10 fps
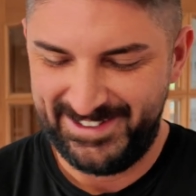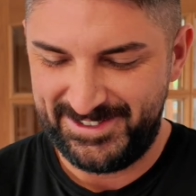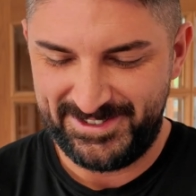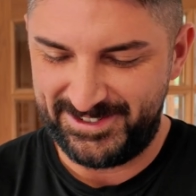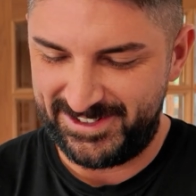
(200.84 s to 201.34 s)

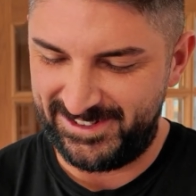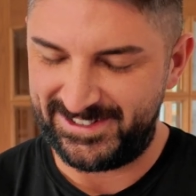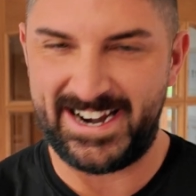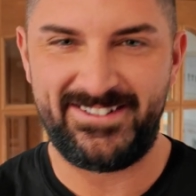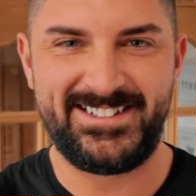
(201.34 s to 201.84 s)
Such
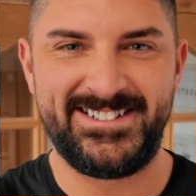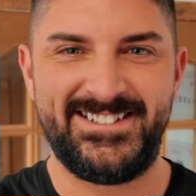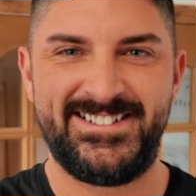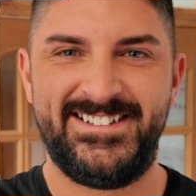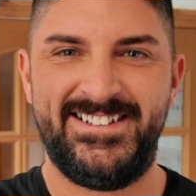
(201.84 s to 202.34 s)
little
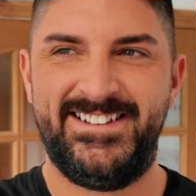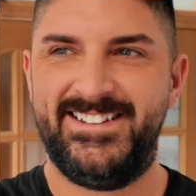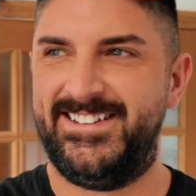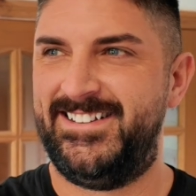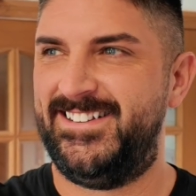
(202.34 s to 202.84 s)
characters.
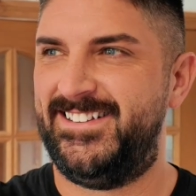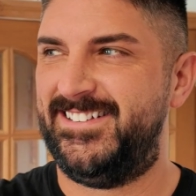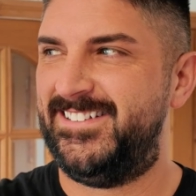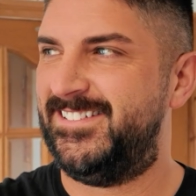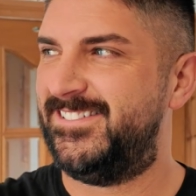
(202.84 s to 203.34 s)

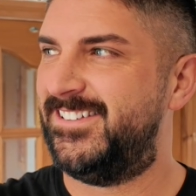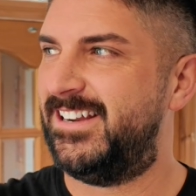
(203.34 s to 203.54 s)
I